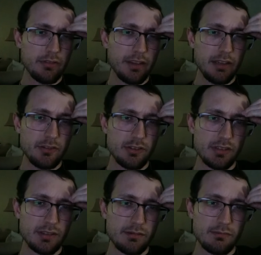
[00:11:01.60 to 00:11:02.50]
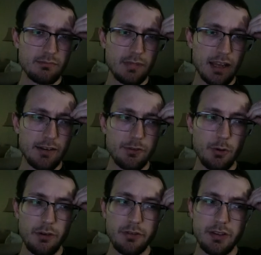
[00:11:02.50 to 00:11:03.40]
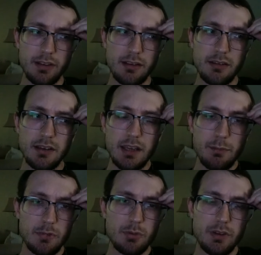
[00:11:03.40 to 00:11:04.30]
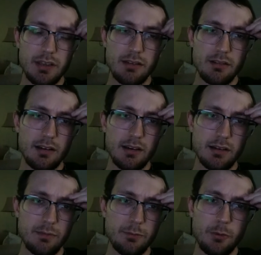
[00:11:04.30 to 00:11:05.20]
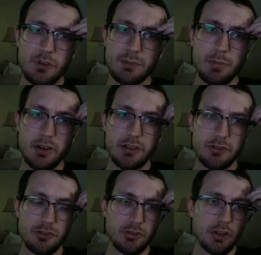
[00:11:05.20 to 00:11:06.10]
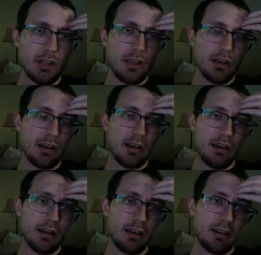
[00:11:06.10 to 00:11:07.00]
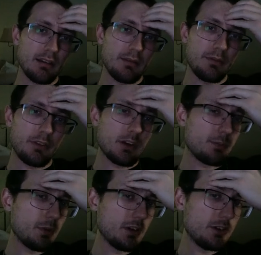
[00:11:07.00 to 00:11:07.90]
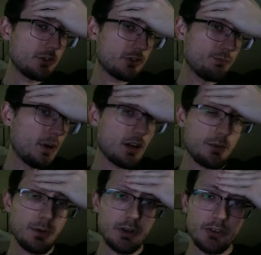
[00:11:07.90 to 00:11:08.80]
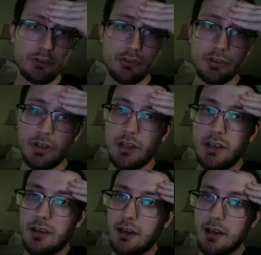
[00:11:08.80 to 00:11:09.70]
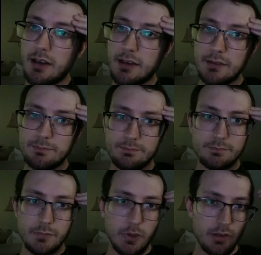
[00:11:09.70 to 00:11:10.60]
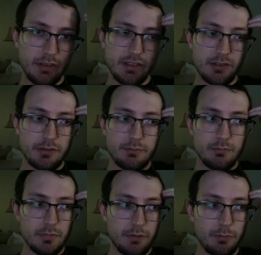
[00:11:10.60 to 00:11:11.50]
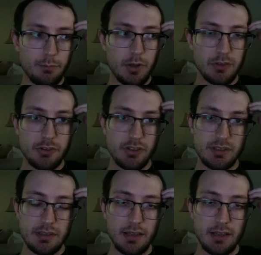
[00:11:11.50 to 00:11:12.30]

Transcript: They just kind of do everything between Focus Punch, Thunder Punch, Mach Punch, all these different punches.